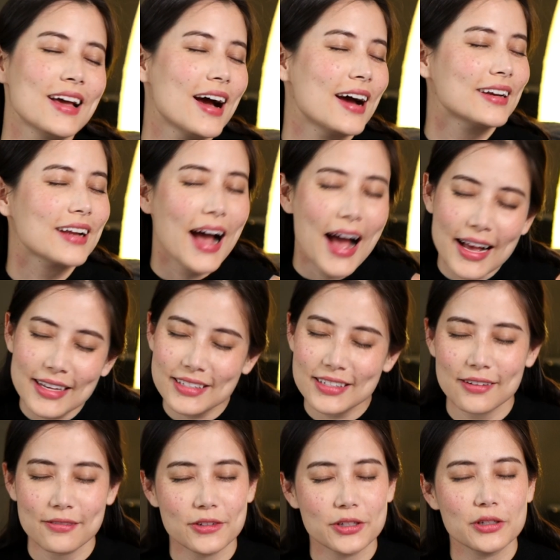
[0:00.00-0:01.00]
And as
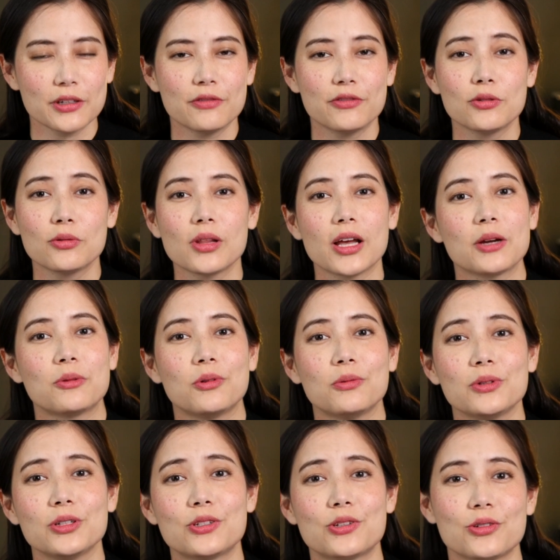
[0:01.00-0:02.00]
ever, if you like
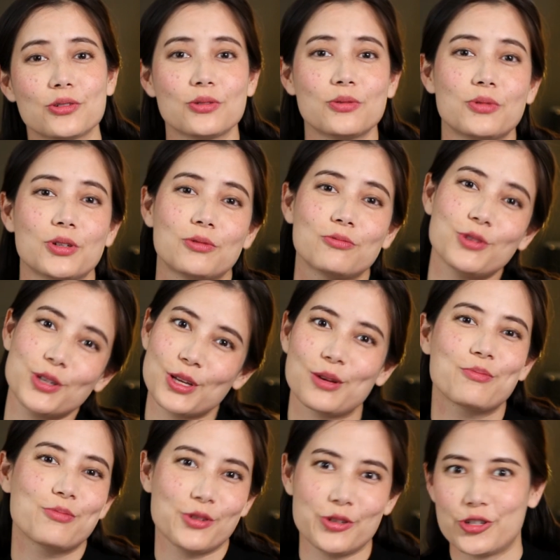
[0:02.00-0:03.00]
what we do, we'd really
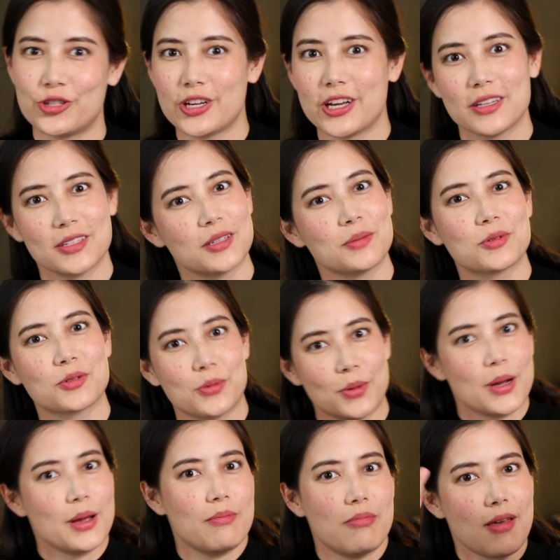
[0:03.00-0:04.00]
appreciate a
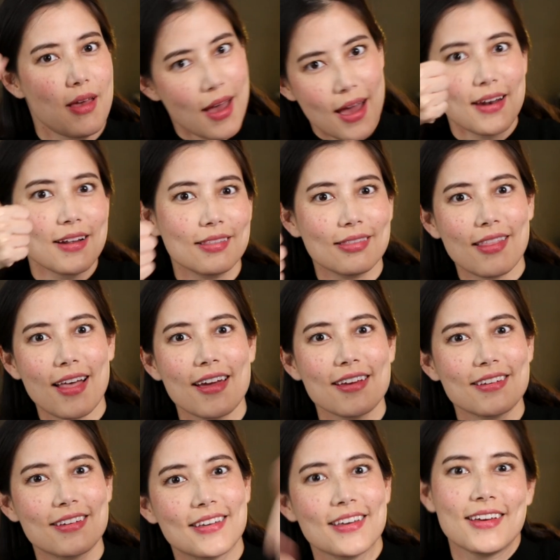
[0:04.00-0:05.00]
subscribe and a
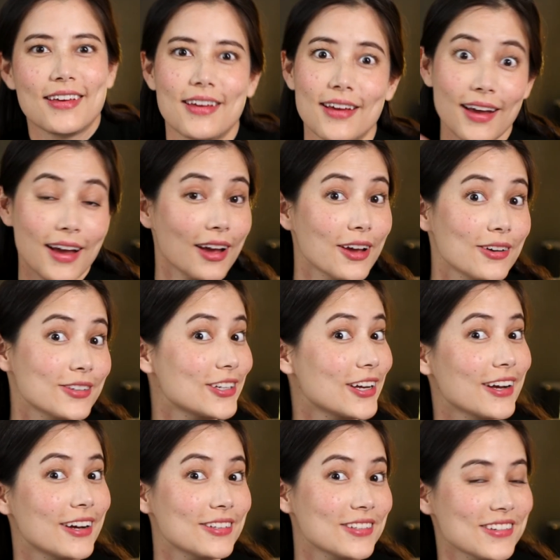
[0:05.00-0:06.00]
like, and go
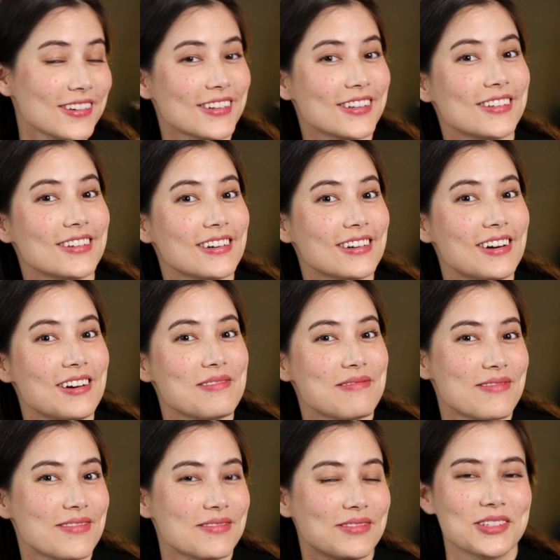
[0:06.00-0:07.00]
check out skritter.com.
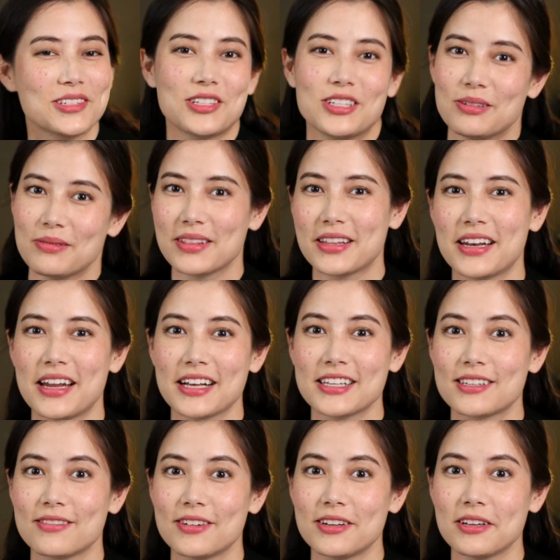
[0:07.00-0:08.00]
We'll see you at the
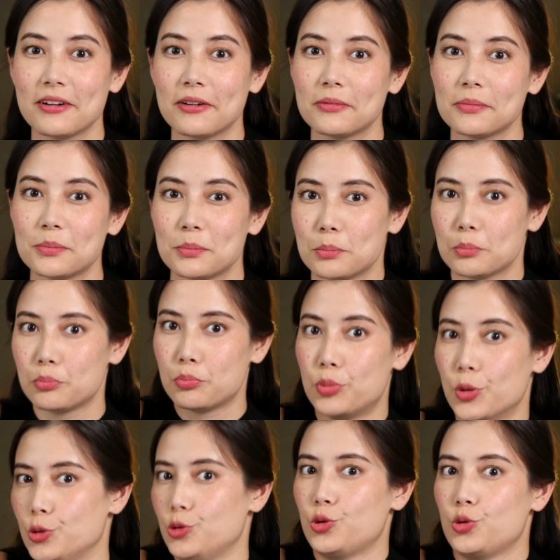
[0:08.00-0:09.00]
next video.
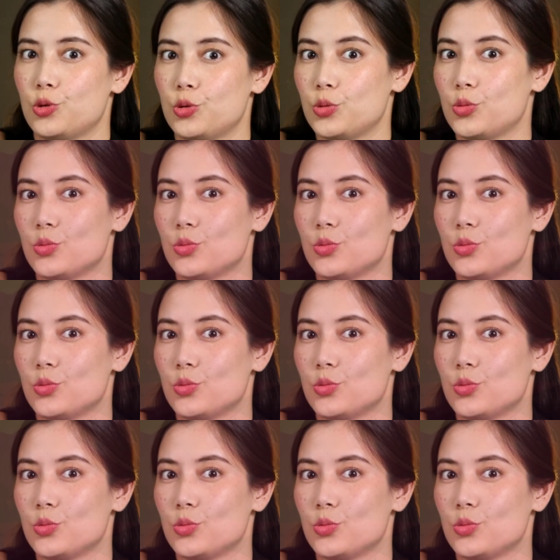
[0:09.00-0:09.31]
Peace.